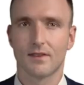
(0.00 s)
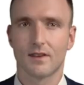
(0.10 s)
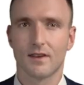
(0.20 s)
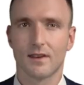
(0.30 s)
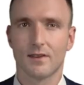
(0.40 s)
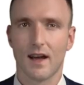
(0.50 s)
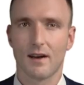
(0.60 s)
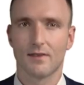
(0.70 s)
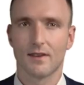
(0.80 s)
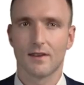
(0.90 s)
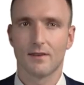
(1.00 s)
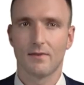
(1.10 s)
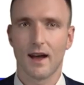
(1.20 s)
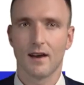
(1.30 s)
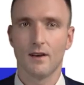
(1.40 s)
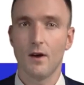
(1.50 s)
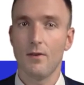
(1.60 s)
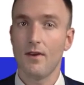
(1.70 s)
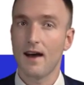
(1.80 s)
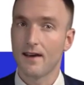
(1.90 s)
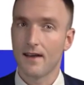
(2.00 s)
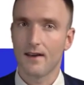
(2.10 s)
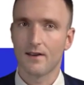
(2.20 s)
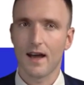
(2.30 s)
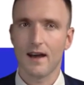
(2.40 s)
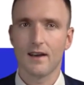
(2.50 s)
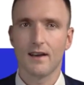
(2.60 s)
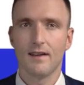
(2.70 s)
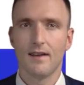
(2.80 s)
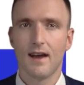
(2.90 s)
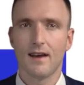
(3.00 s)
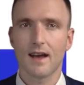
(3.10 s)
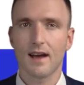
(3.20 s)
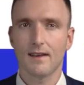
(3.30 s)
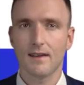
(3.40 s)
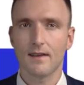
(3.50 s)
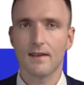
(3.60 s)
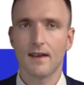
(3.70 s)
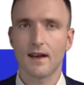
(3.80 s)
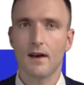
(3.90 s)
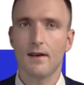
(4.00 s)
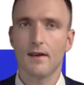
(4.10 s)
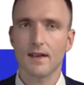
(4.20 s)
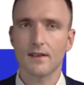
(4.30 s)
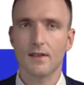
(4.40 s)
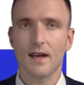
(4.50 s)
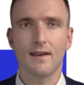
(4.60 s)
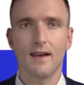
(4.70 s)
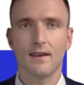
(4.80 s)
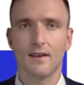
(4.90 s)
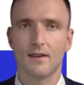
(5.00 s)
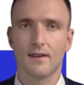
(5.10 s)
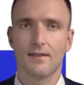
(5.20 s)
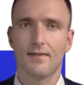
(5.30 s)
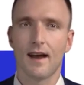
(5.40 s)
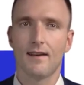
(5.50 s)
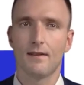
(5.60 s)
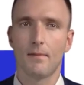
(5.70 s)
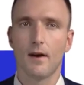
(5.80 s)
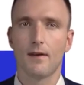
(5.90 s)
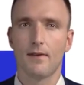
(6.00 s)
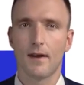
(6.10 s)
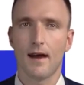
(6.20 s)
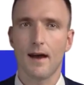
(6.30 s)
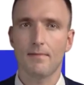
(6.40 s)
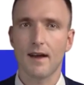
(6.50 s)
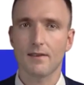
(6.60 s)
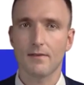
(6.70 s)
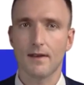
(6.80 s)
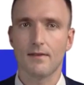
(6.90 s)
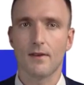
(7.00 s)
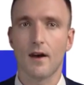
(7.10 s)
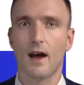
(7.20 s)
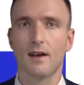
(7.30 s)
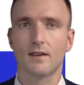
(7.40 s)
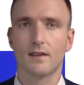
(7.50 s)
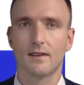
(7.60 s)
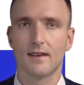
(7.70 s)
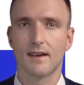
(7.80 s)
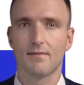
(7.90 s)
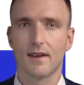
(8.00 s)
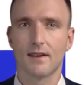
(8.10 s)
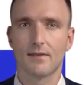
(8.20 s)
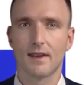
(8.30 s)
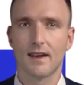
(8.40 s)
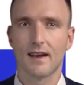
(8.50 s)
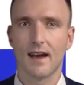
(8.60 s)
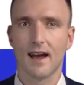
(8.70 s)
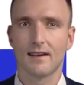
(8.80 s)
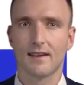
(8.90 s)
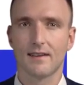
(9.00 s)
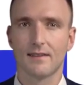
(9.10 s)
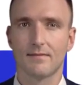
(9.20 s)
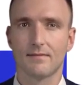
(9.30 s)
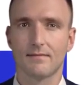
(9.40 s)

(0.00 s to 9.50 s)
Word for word: To sum it up, by incorporating these strategies and techniques, teachers can create an inclusive and supportive learning environment for all students in mixed ability classes.